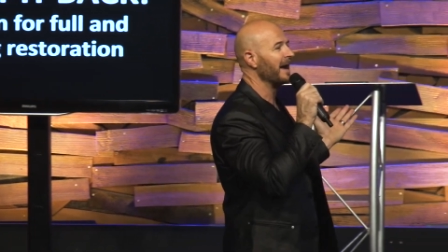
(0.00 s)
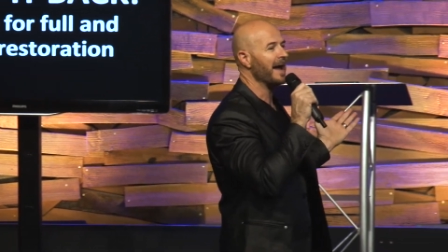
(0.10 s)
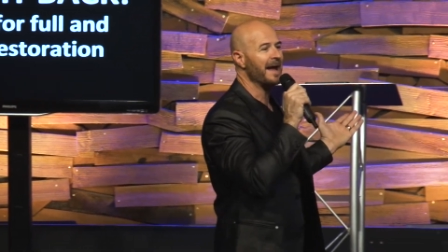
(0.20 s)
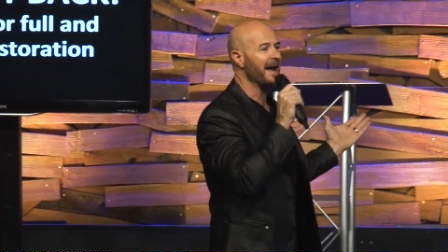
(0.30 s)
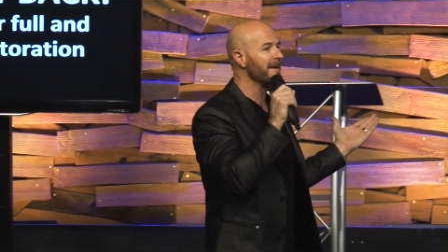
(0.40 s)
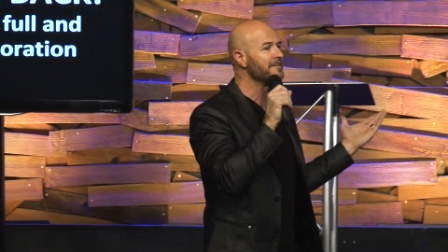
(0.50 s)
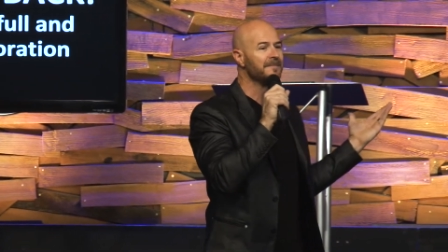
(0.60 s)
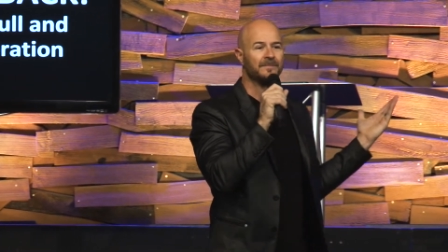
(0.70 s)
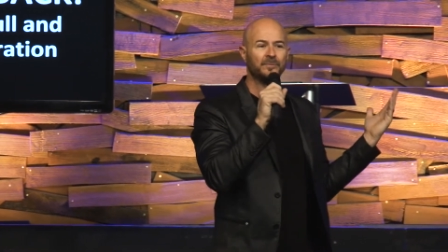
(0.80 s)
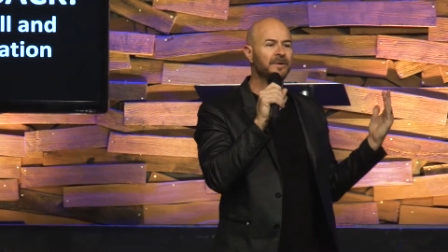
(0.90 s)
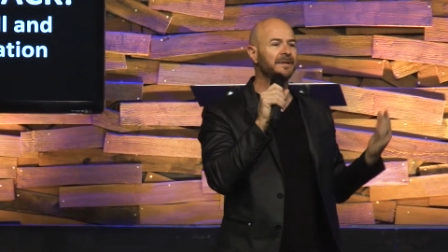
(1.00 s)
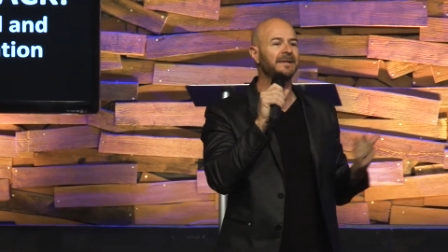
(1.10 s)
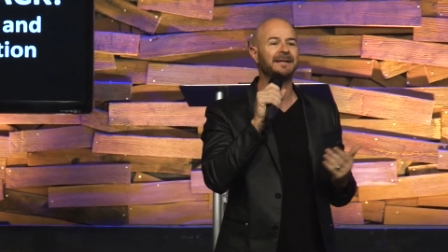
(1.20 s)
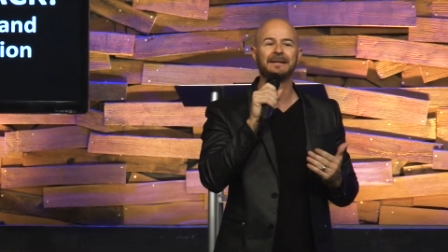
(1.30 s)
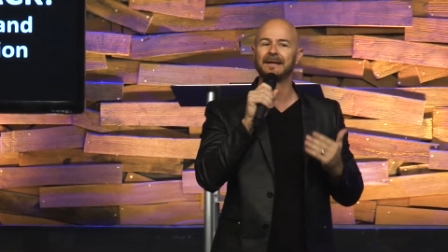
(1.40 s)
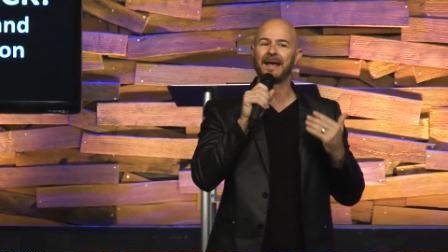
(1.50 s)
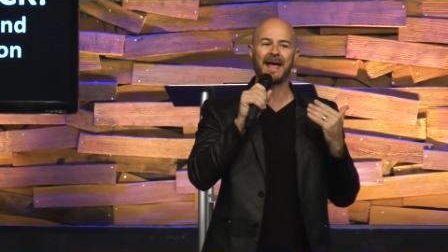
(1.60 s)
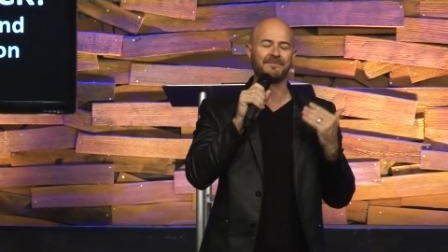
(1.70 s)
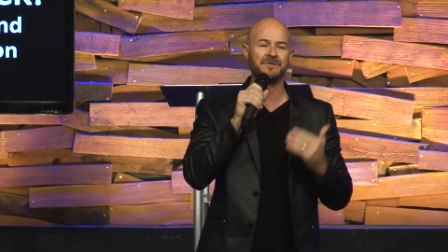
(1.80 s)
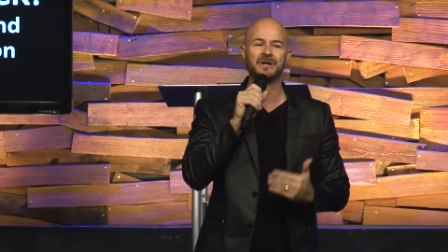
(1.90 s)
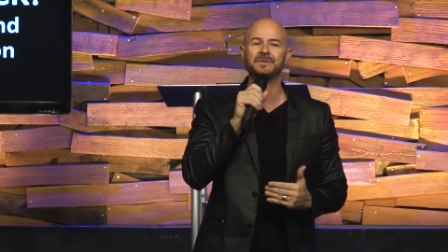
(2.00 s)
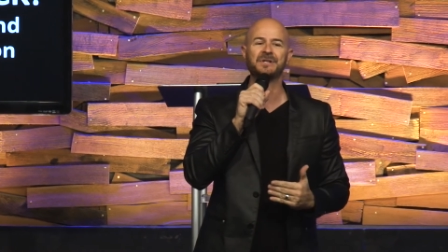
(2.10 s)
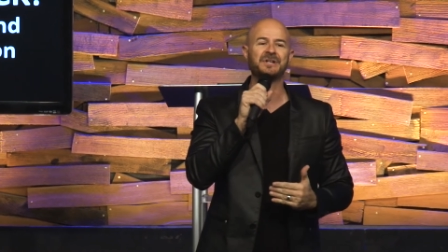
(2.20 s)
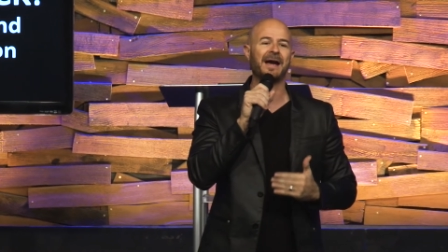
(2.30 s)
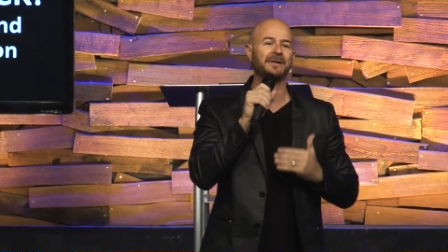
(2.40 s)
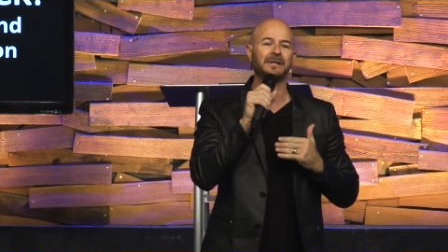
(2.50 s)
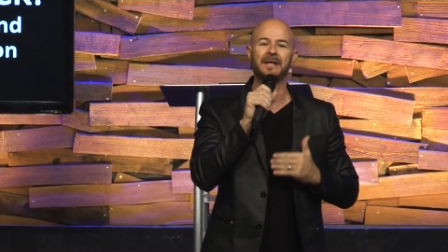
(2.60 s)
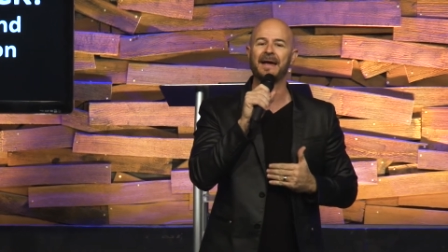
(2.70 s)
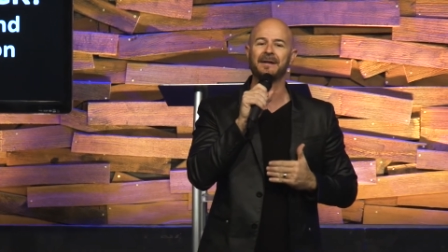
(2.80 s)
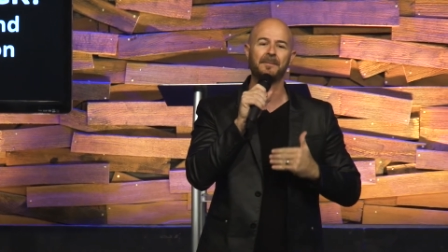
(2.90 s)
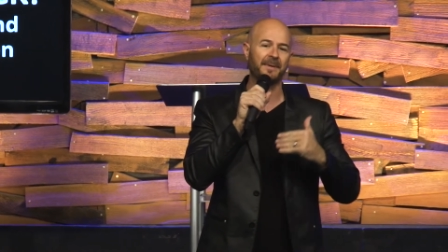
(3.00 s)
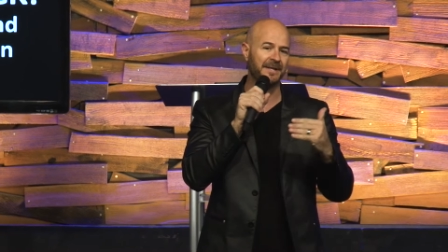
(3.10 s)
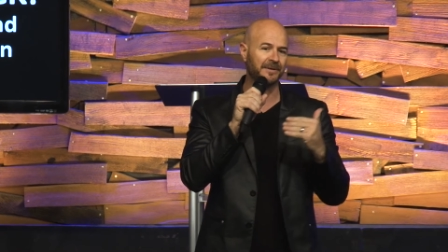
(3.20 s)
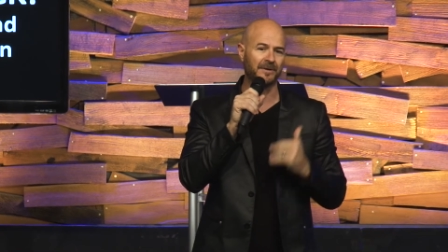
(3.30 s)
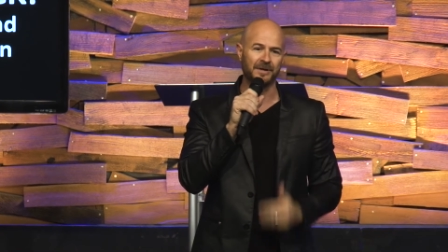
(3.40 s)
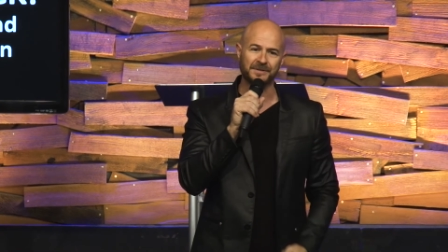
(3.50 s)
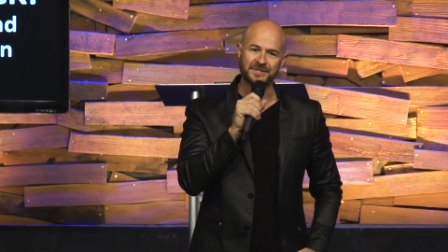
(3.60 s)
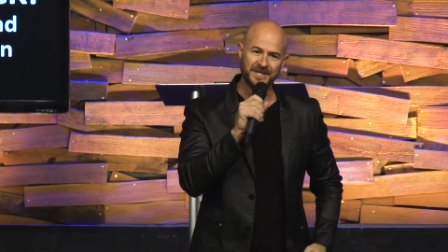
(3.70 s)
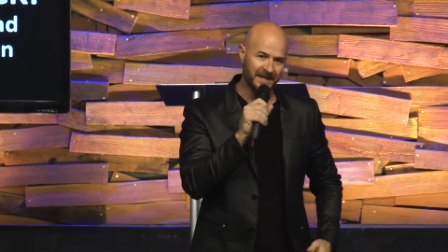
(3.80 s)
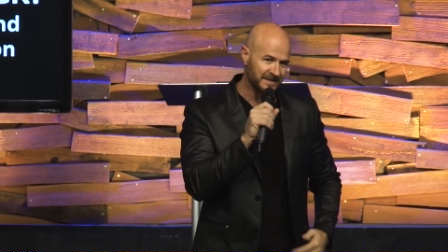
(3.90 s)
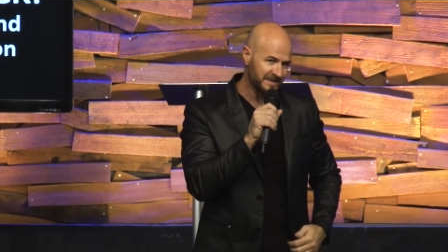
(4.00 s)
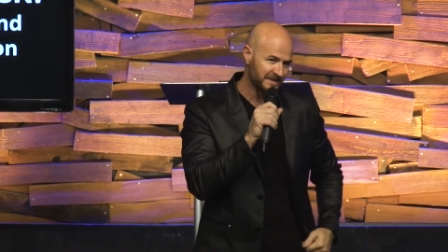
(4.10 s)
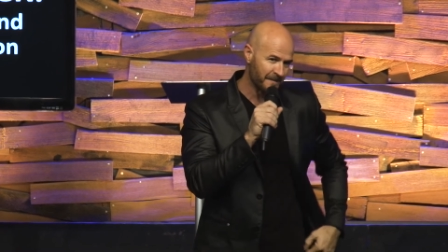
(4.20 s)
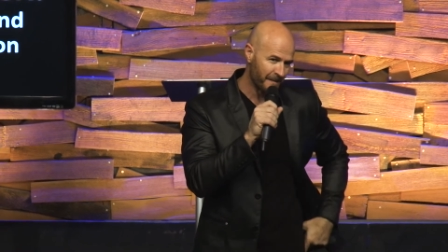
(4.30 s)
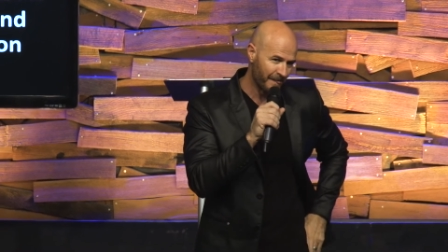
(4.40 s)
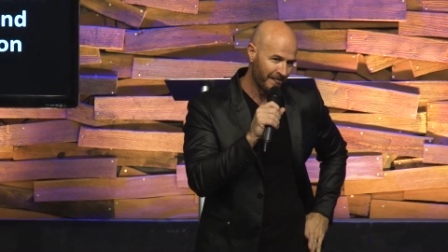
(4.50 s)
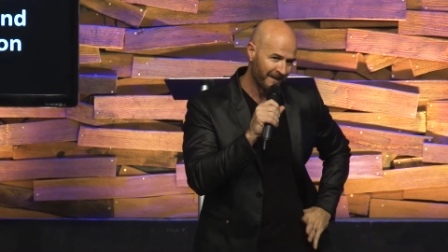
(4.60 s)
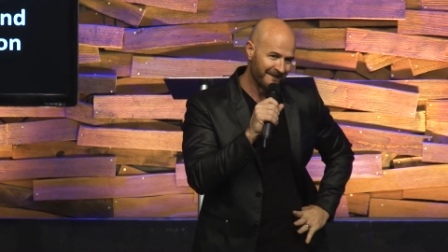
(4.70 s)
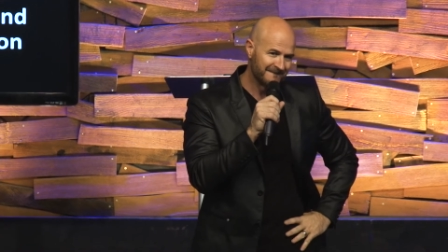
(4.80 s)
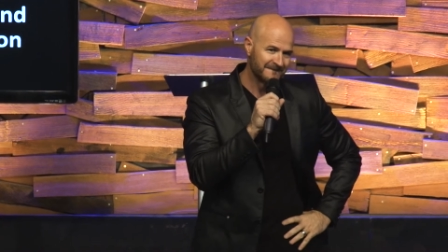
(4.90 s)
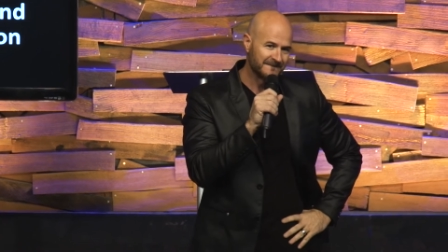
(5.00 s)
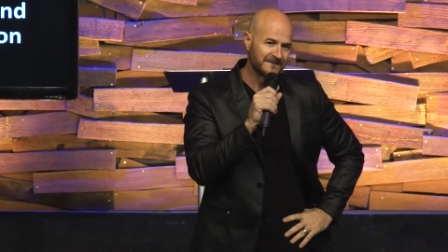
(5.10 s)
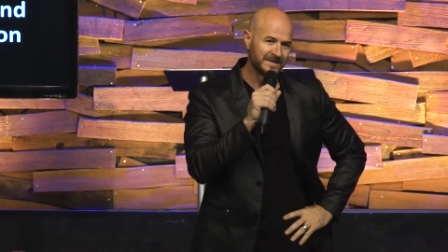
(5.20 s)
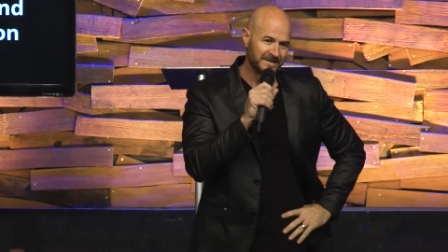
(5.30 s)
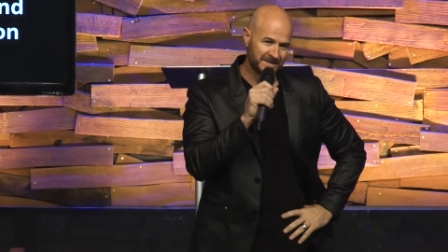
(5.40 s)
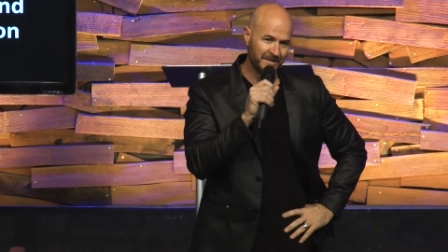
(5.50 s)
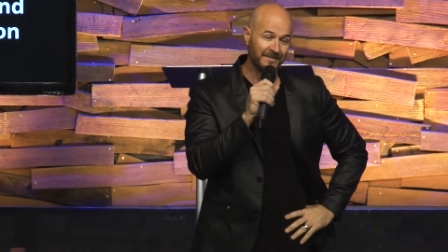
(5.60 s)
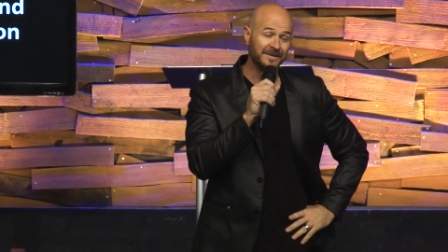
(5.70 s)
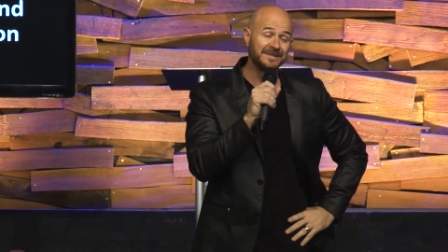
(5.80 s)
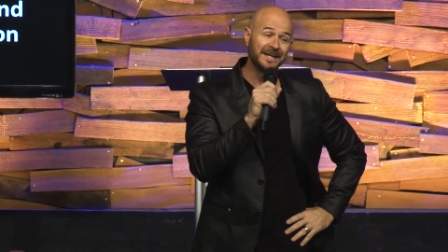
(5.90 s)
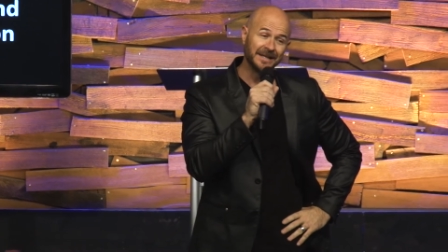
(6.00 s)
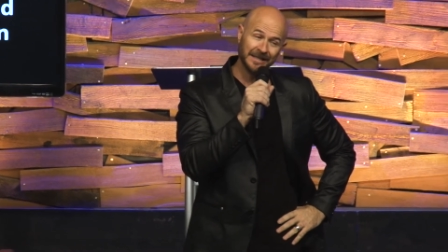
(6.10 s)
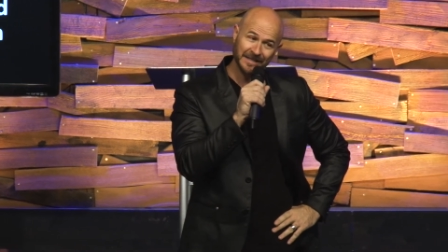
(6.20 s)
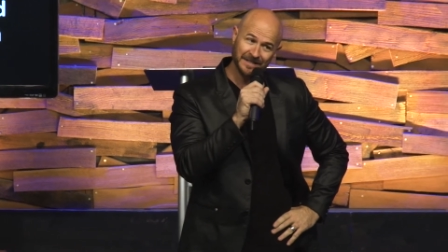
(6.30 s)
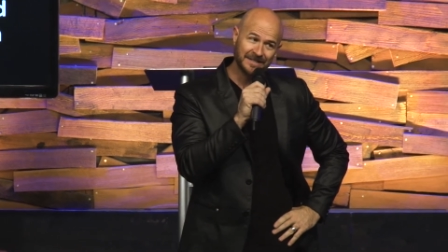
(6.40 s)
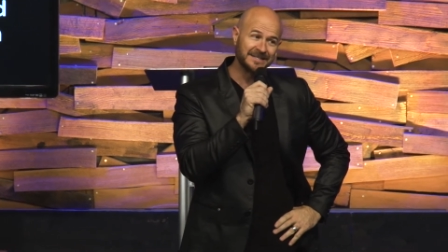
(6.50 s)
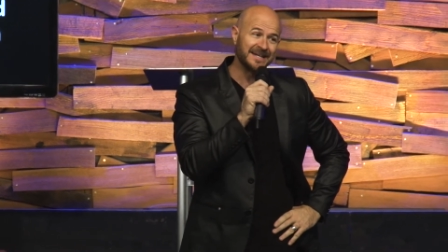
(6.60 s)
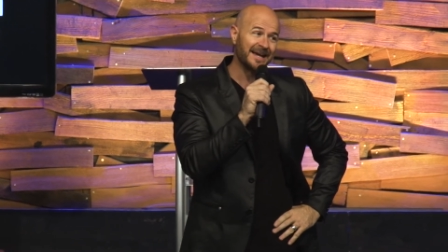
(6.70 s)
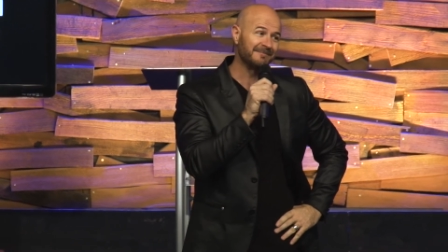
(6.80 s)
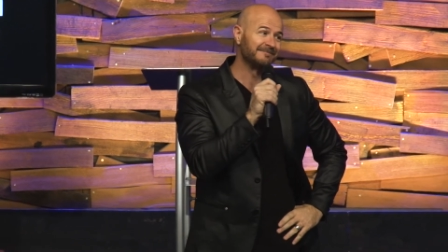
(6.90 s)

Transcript: I, I'm really have no desire to line up and hear all your sins. Some of you take a long time.